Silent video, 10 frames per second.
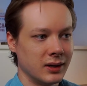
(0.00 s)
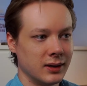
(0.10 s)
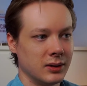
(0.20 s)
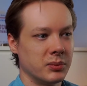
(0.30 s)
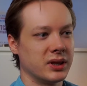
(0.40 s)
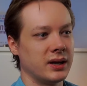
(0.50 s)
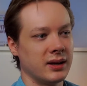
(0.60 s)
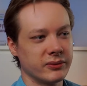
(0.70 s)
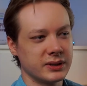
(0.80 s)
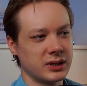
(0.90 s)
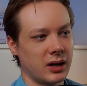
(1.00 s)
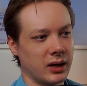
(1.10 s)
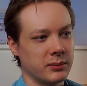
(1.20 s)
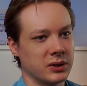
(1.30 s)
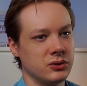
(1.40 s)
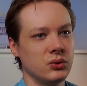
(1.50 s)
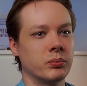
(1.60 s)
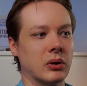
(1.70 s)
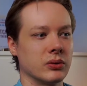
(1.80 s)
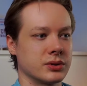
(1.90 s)
But then every time a new
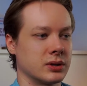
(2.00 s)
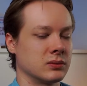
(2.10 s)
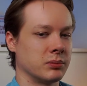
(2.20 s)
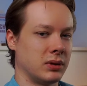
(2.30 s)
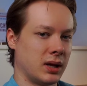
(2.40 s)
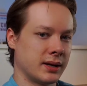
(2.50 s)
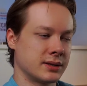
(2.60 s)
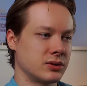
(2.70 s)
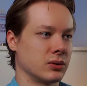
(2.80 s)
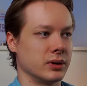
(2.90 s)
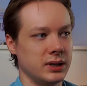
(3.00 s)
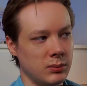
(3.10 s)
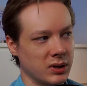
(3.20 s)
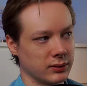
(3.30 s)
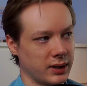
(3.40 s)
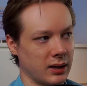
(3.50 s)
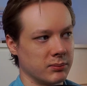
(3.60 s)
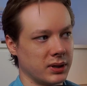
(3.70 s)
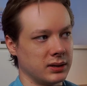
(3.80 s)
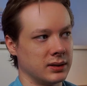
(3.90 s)
person replies to our email
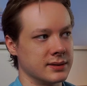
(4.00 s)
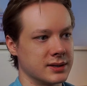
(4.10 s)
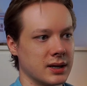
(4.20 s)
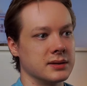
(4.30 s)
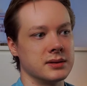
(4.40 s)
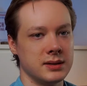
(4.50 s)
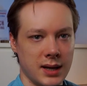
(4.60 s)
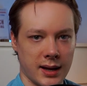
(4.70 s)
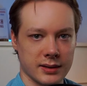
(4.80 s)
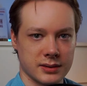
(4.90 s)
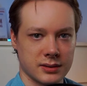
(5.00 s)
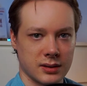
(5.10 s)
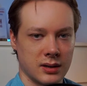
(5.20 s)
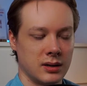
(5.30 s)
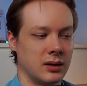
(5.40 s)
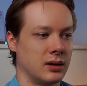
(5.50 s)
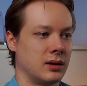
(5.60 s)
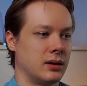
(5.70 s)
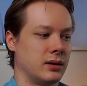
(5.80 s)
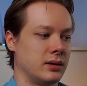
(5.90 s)
campaign and says yes,
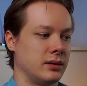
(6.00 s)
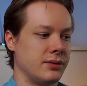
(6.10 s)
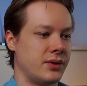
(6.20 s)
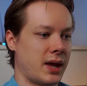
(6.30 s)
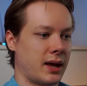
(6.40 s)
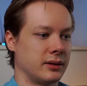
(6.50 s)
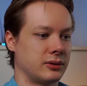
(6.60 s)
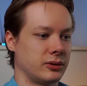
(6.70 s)
that